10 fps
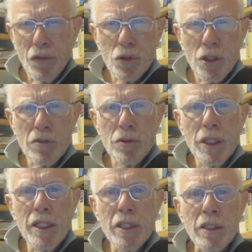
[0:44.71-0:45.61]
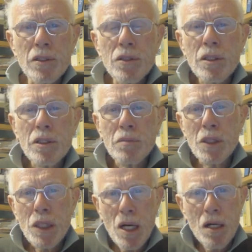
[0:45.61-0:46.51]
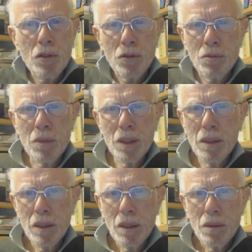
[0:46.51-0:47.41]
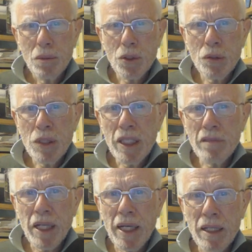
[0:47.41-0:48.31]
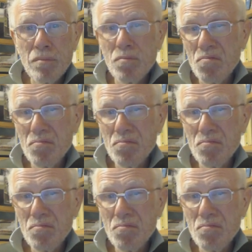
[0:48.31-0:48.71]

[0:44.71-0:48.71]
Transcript: If your central heating system at home was only giving out